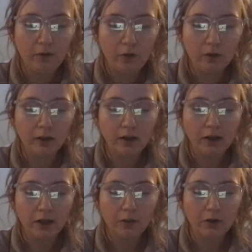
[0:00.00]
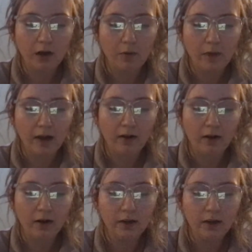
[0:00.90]
only the lights would come back
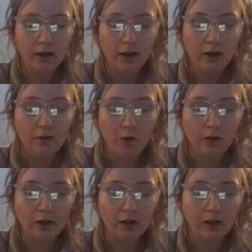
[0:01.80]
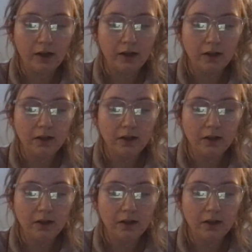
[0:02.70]
on, if only the light